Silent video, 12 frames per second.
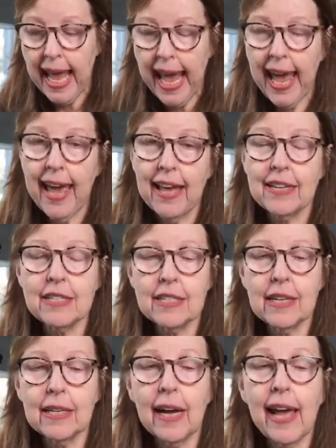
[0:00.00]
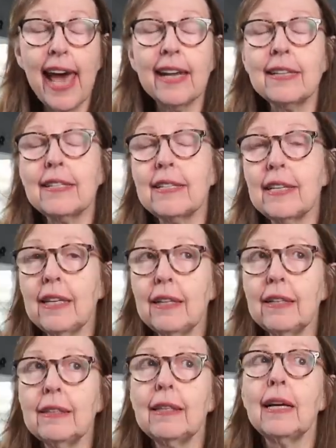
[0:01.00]
and I hadn't
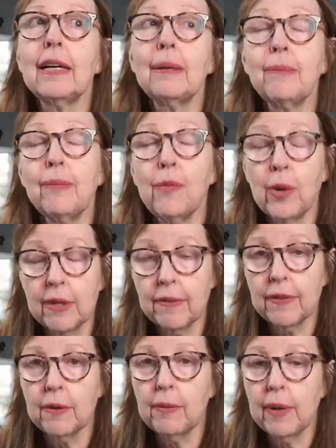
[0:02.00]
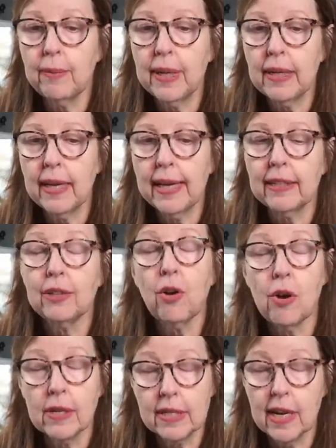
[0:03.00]
seen um, one of the women in a
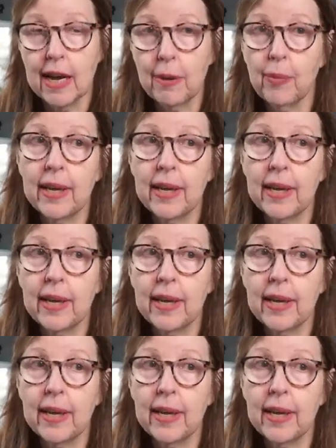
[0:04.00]
long time.